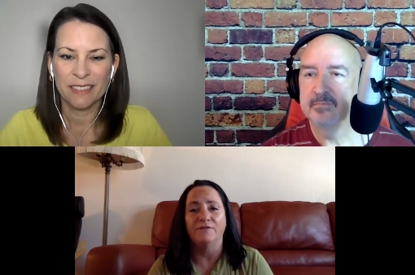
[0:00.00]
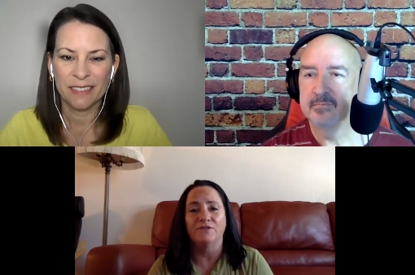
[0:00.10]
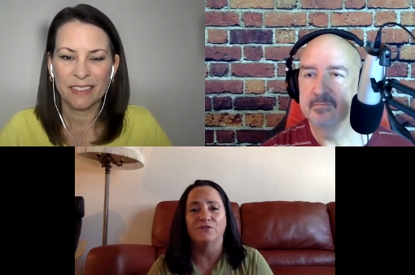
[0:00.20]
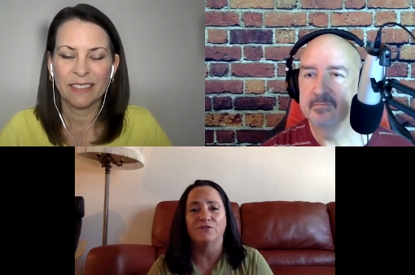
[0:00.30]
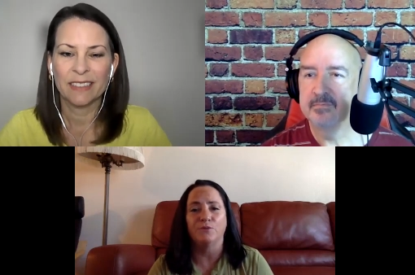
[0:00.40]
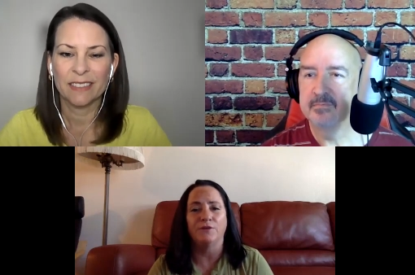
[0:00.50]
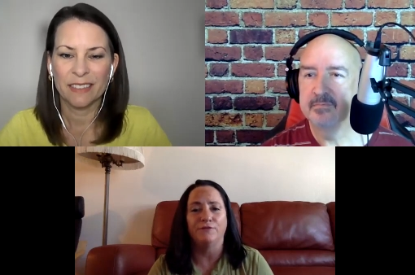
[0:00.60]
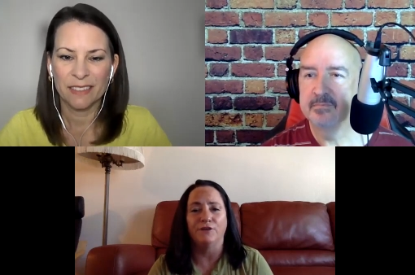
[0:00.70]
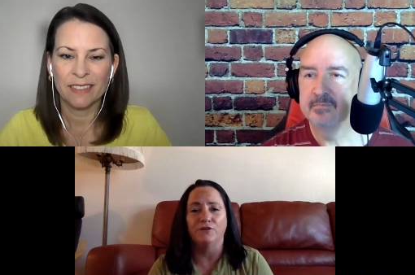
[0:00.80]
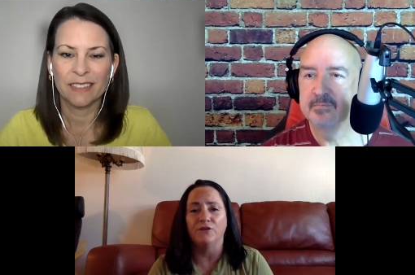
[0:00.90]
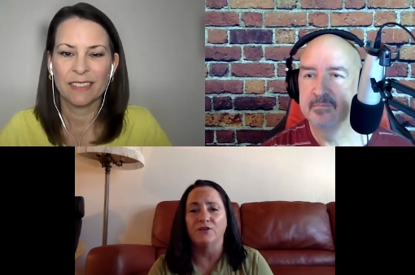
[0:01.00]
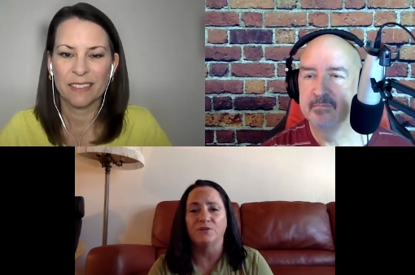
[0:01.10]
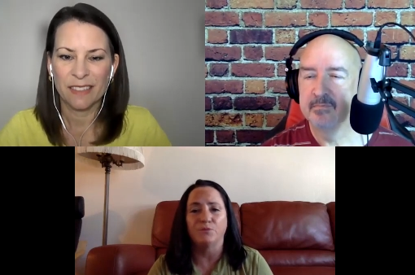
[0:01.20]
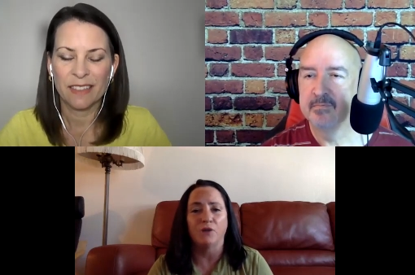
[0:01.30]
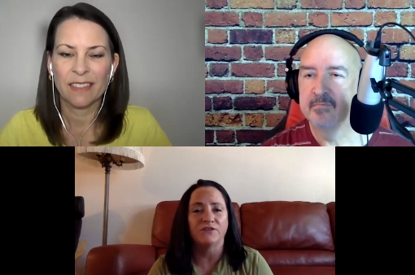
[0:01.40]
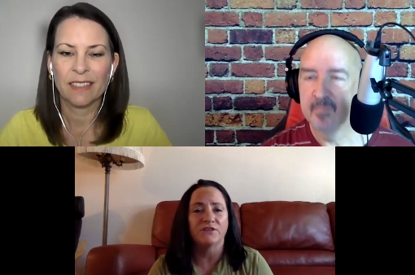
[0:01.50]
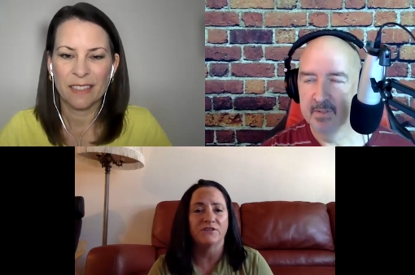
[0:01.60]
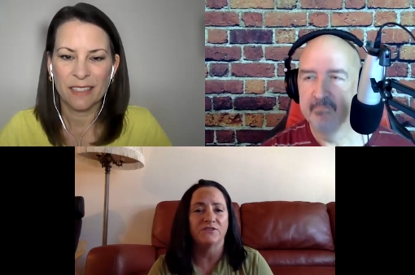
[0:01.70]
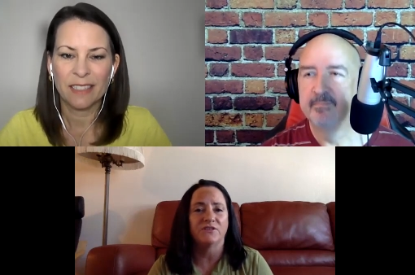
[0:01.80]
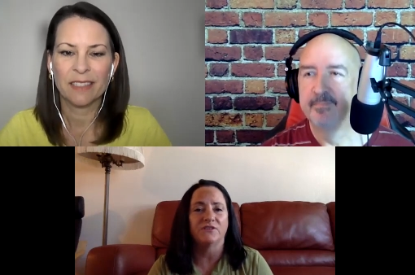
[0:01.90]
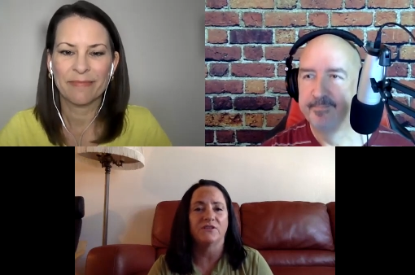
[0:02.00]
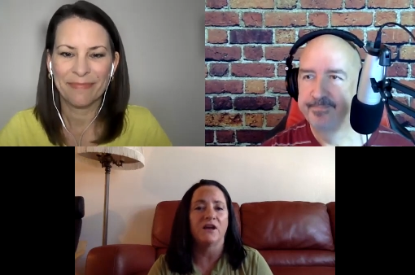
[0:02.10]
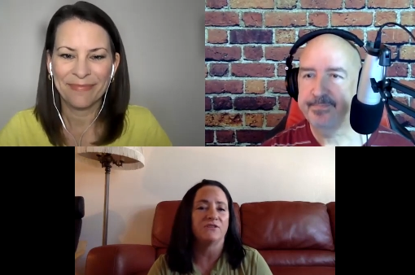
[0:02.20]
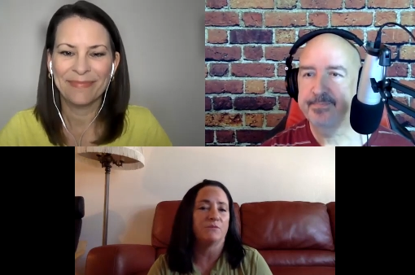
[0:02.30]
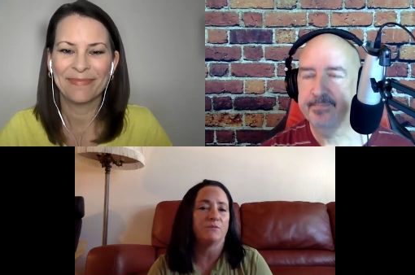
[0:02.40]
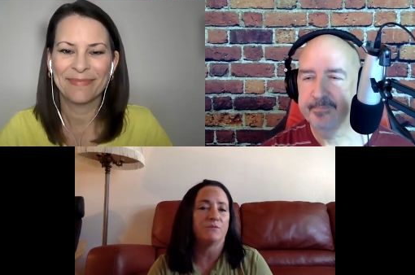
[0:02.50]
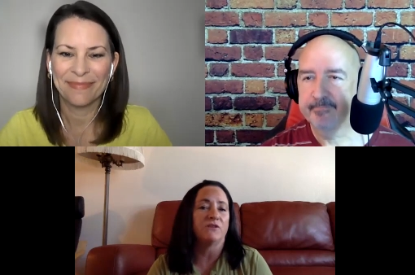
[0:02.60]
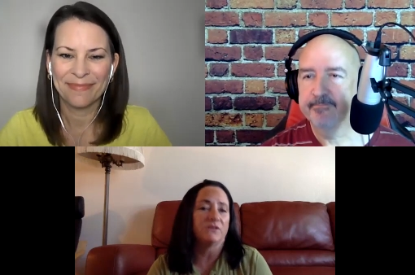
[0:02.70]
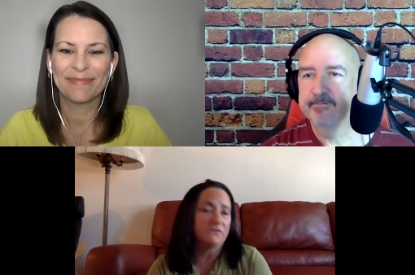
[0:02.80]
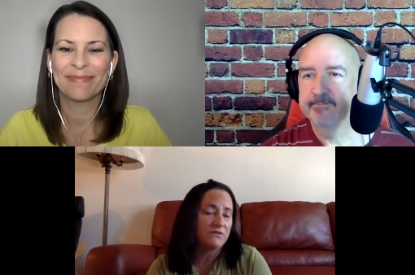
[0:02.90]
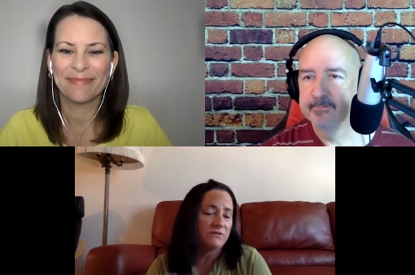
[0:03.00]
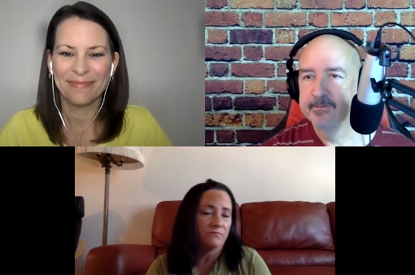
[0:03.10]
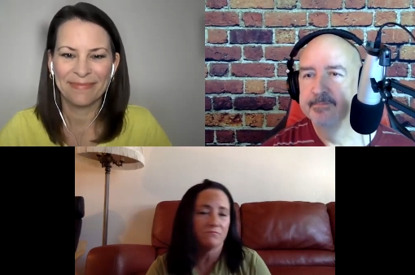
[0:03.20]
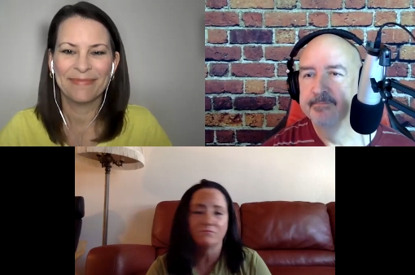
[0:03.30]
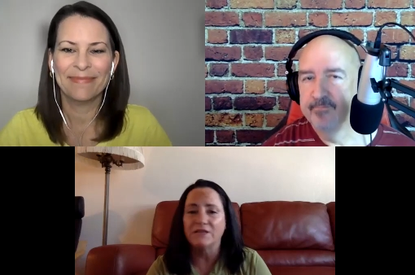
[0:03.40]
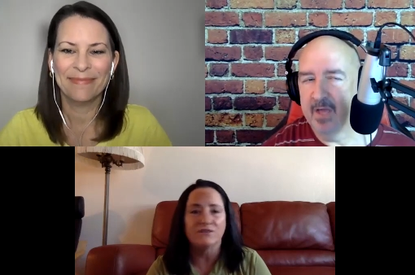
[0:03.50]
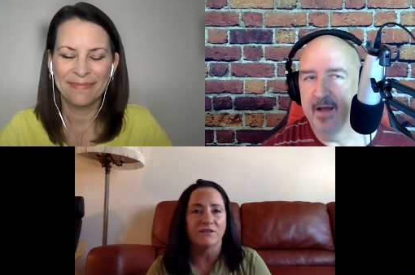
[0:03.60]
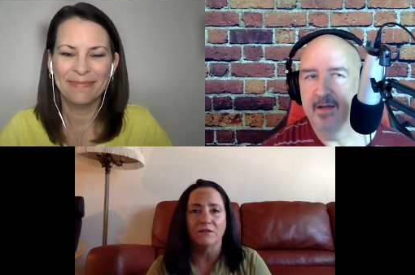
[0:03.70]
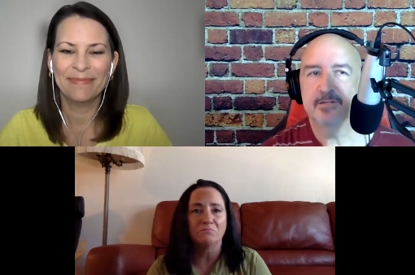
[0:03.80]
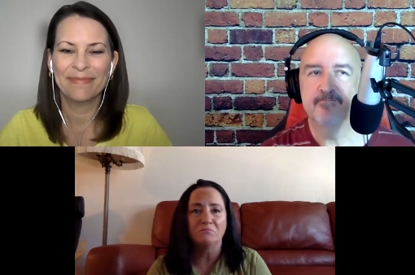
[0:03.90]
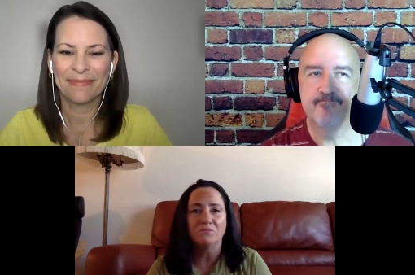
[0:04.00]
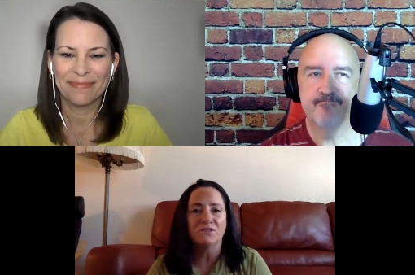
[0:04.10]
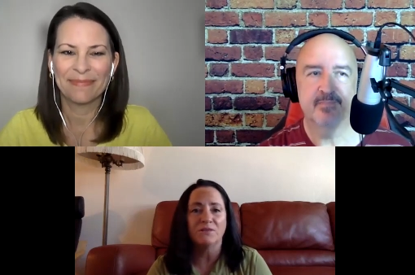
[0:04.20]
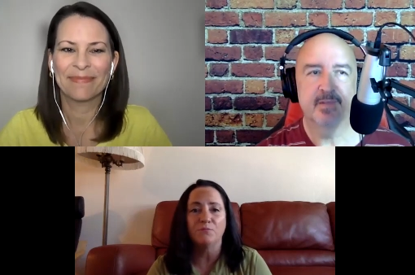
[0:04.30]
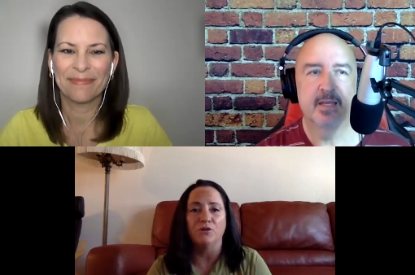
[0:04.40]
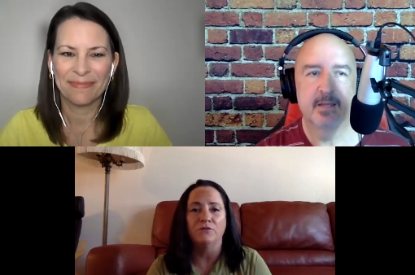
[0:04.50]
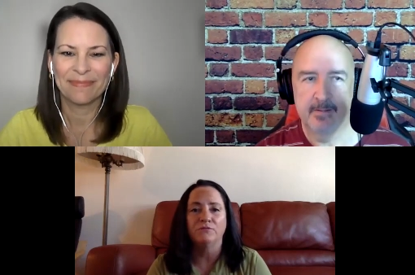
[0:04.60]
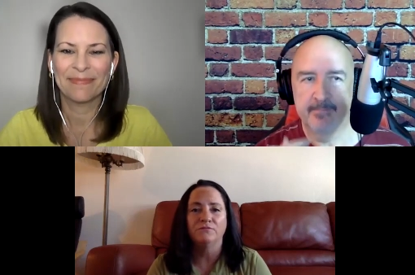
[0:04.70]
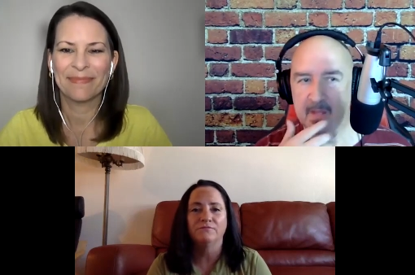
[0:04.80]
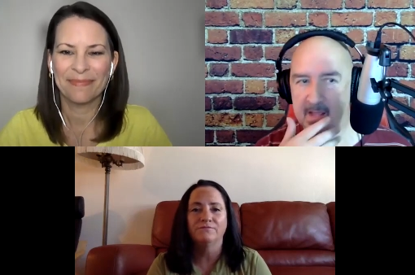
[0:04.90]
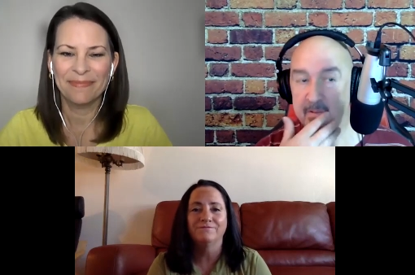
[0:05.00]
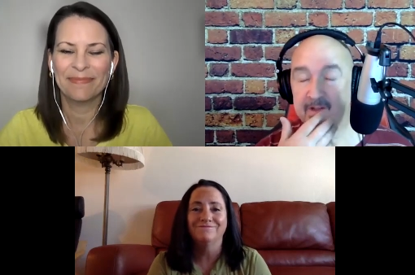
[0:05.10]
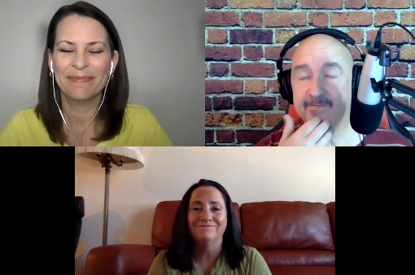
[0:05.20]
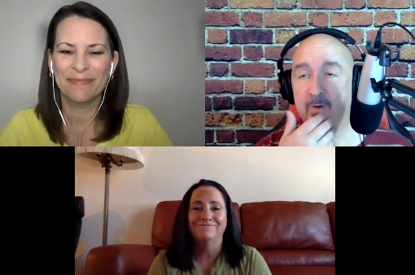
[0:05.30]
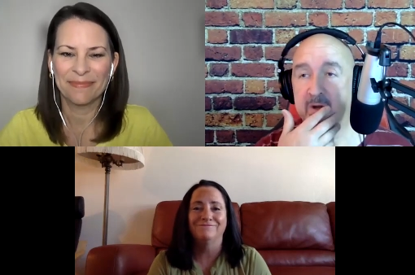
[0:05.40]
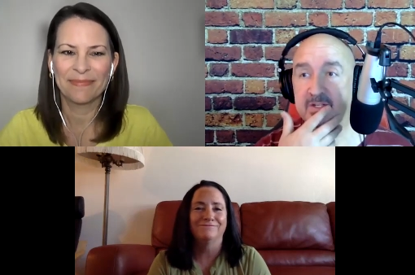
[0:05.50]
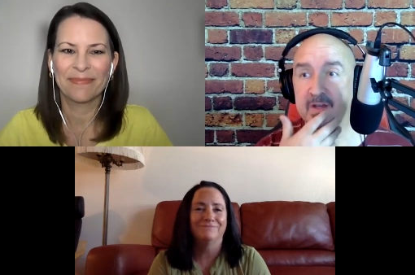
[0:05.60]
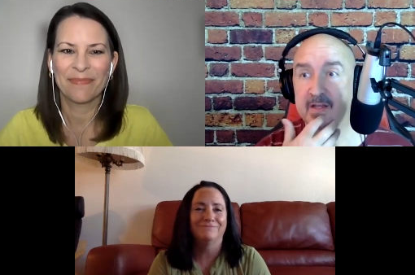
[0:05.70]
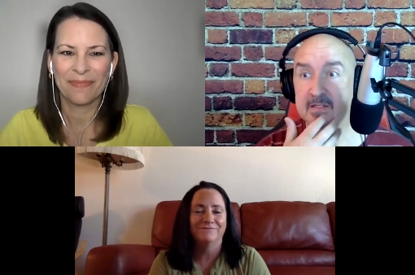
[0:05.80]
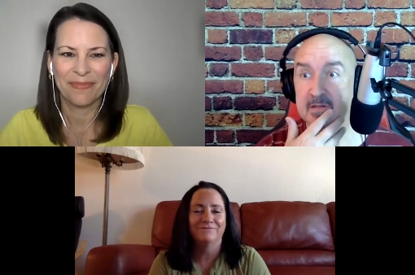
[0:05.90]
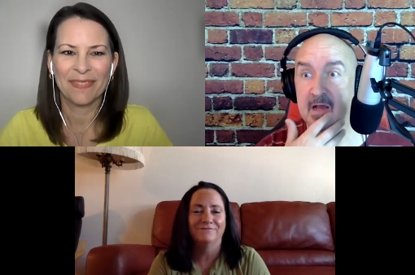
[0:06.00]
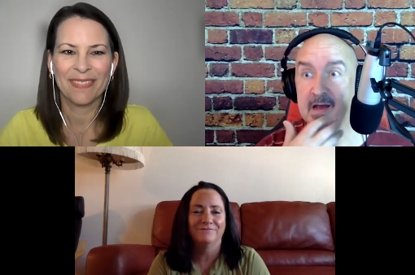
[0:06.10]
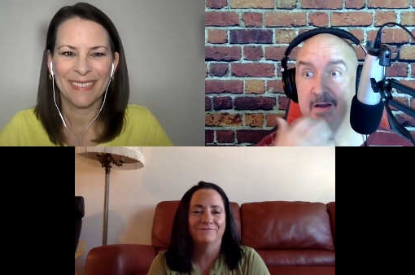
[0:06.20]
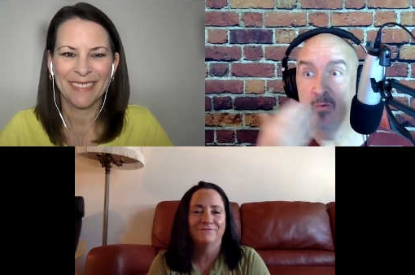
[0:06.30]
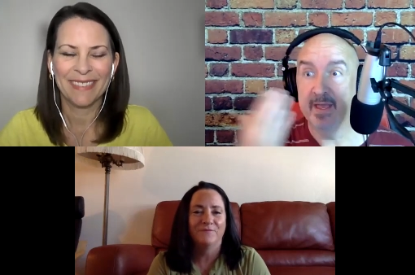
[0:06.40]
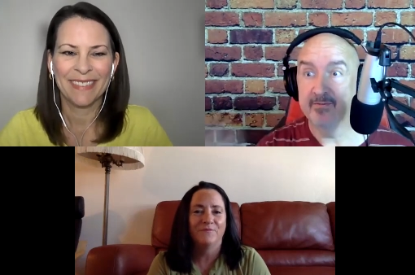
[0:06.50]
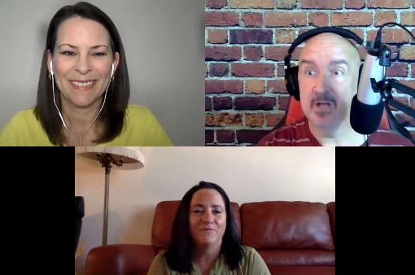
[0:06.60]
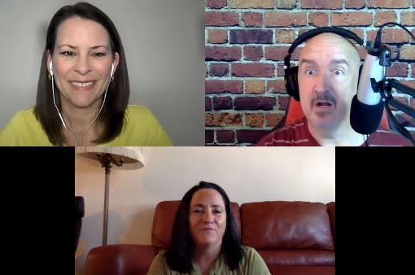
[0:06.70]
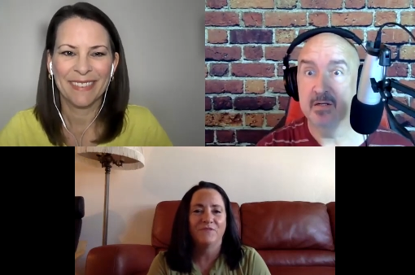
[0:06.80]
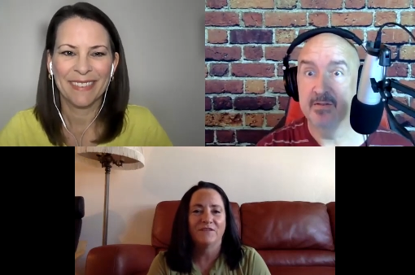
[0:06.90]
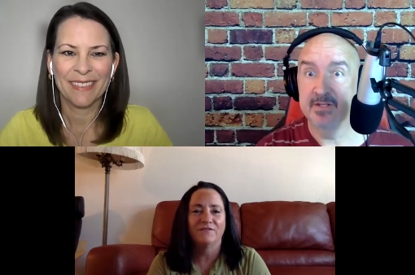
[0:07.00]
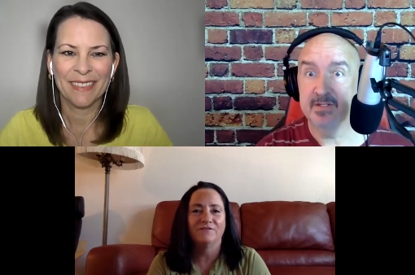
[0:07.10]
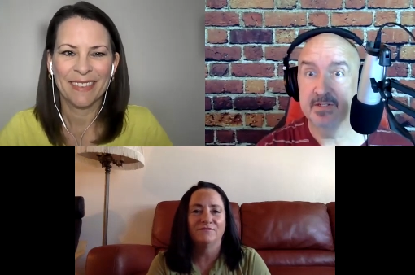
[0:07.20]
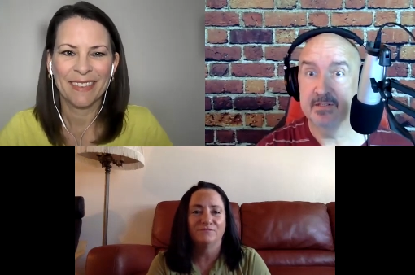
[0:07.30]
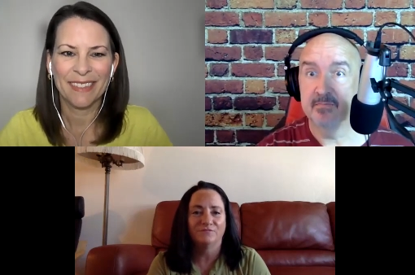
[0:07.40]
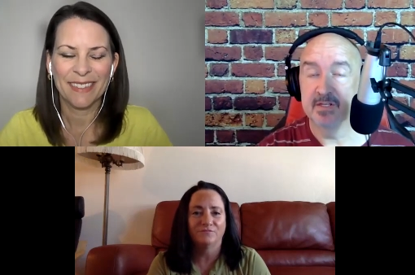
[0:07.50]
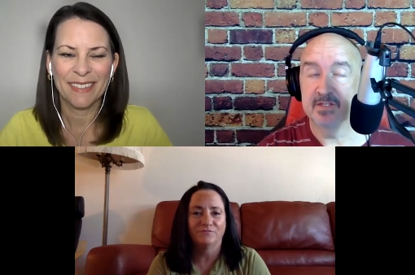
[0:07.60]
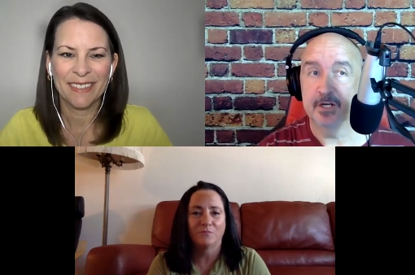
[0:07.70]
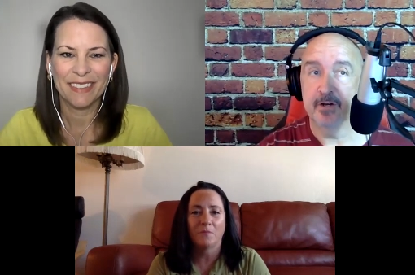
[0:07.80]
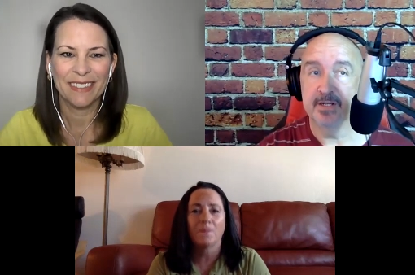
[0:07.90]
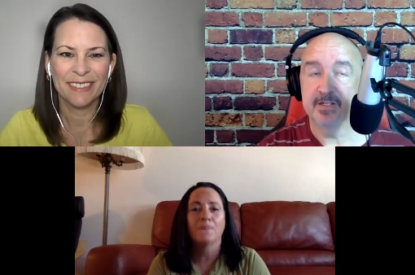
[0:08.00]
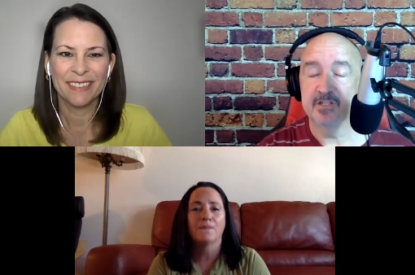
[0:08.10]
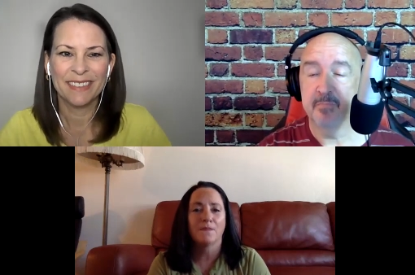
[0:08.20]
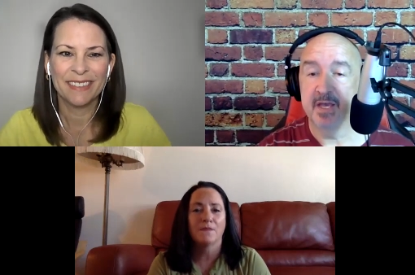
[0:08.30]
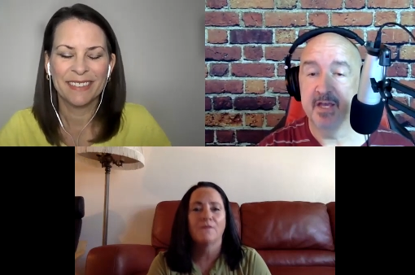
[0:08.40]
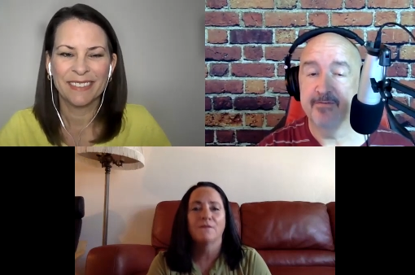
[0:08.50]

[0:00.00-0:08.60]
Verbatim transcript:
Speaker 1: do we feel God's presence and God's mm-hmm. abundance? That's it. Awesome. Simple. I'm looking mm-hmm. forward
Speaker 2: to it because uh, we have talked. This this series has been